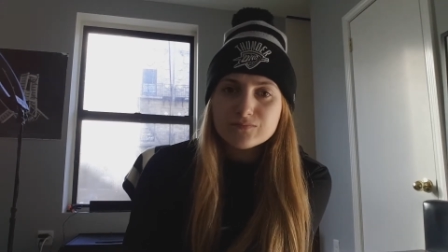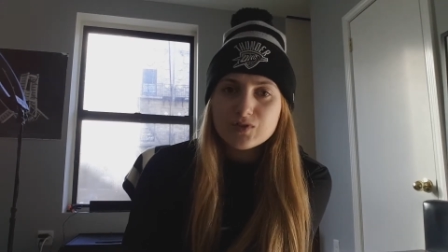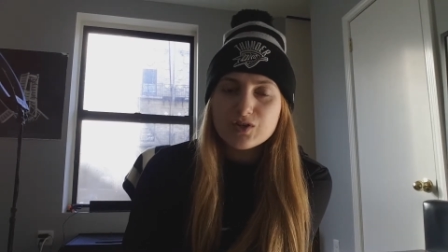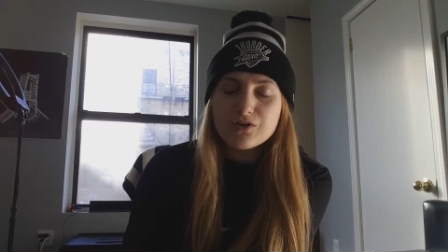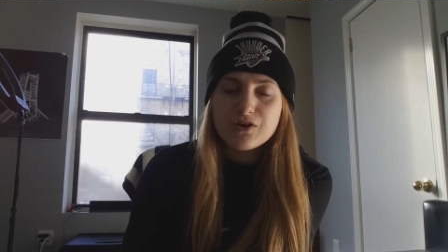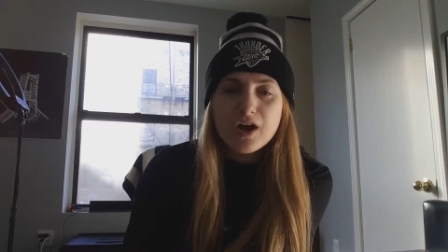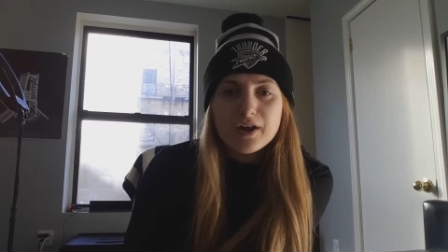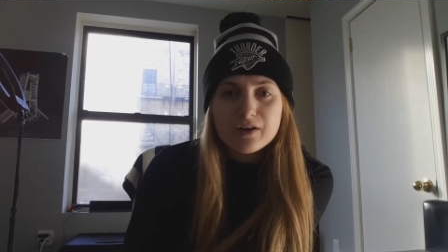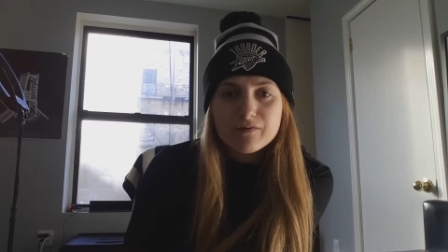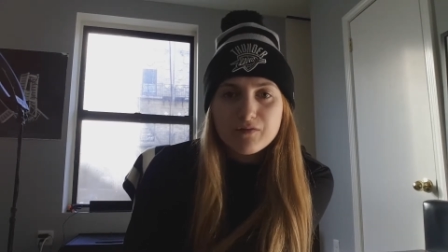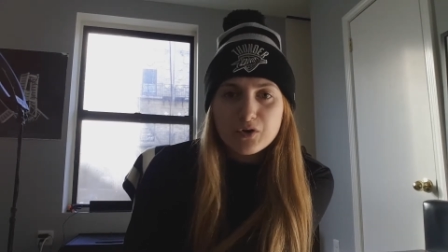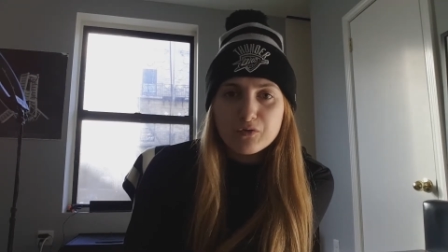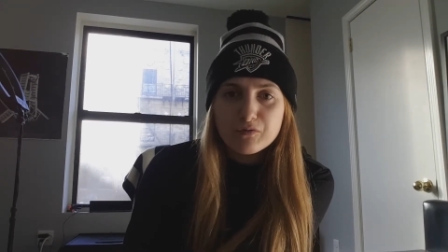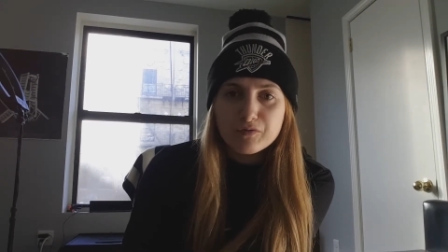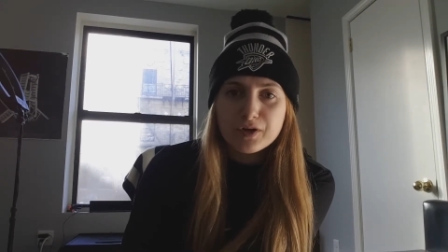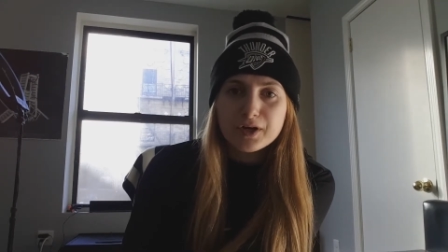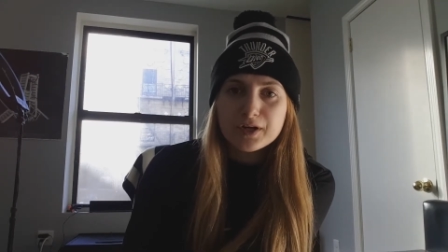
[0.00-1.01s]
You're kind of
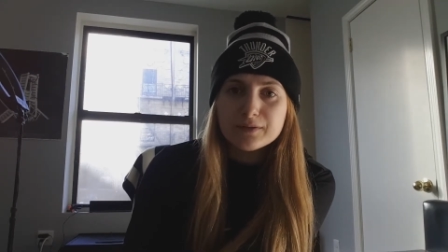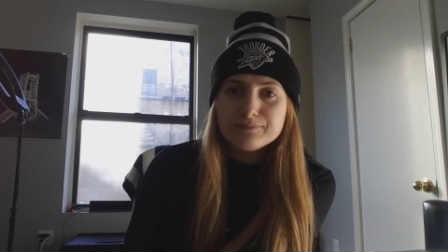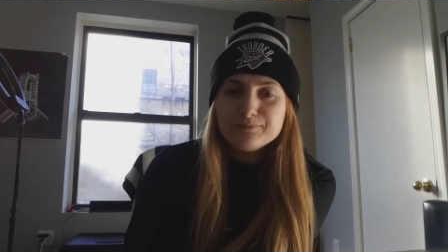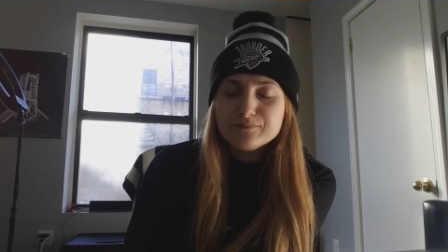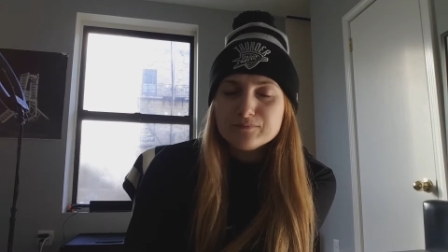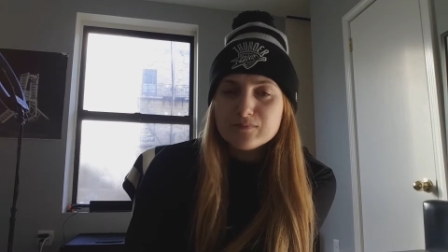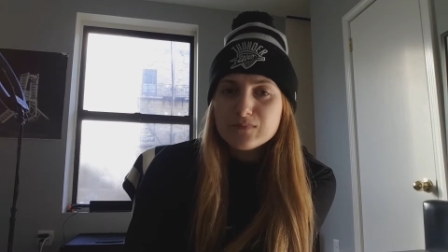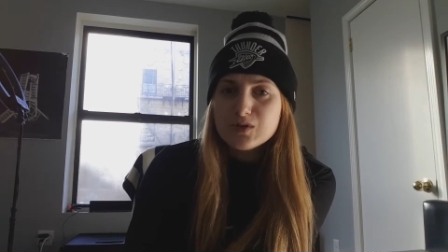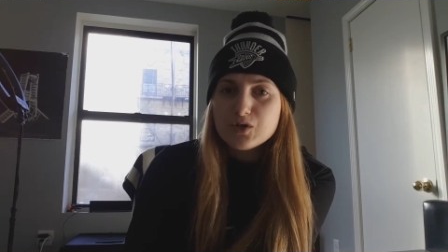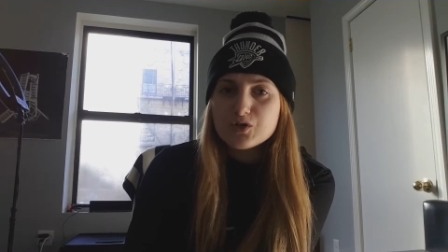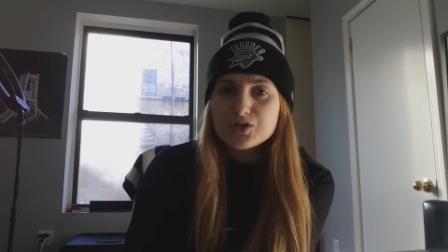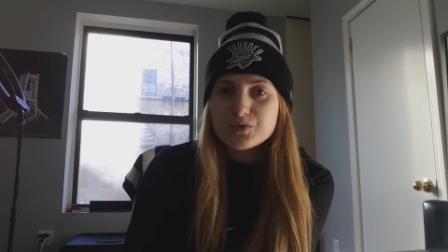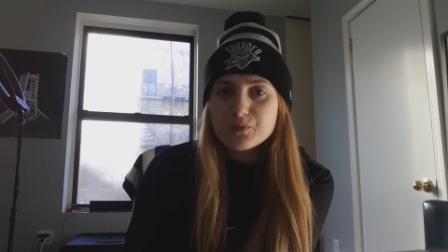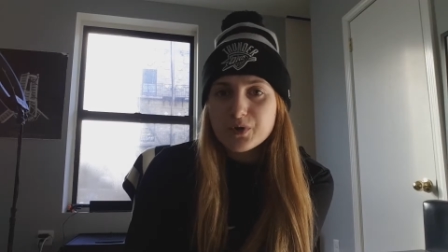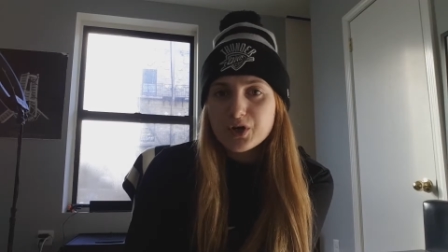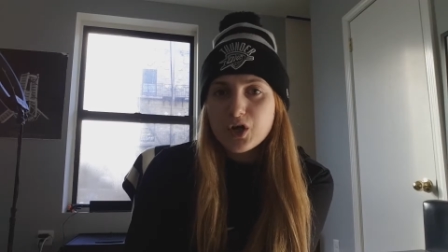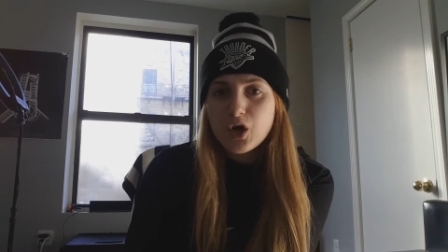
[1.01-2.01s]
over it. You
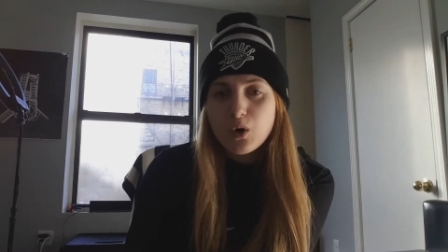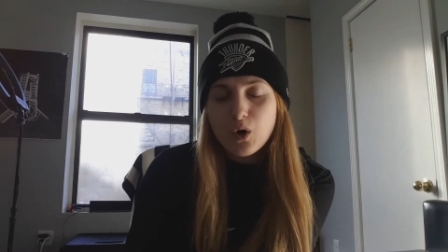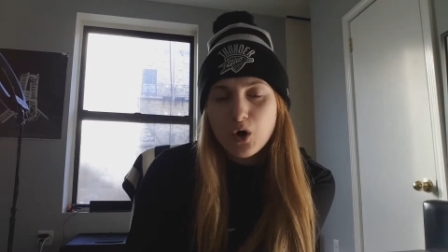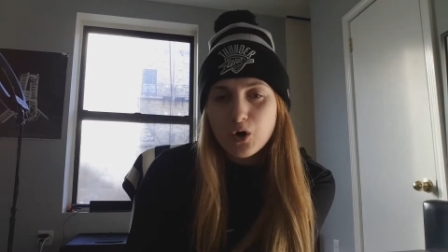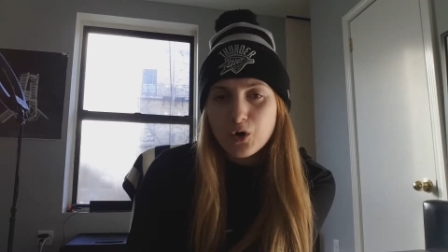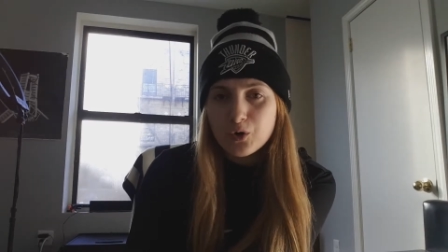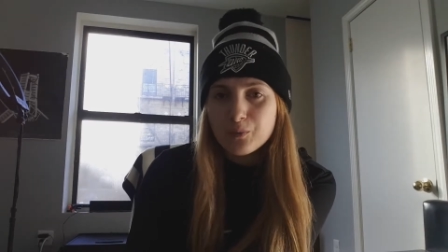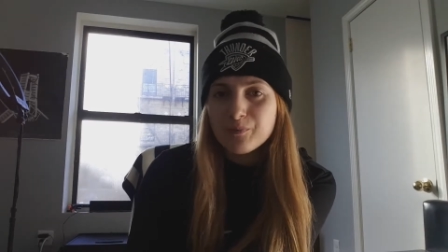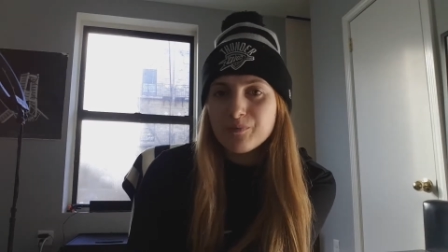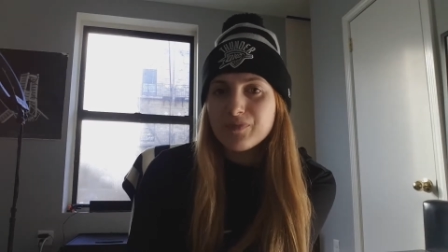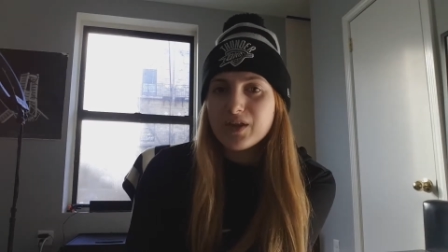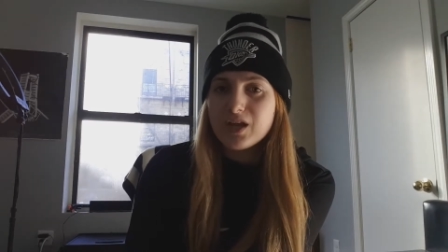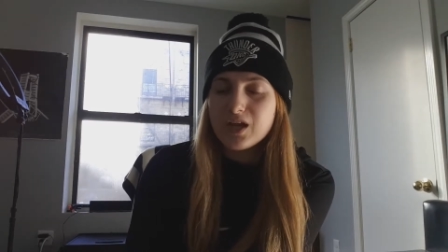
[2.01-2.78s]
just want to go home,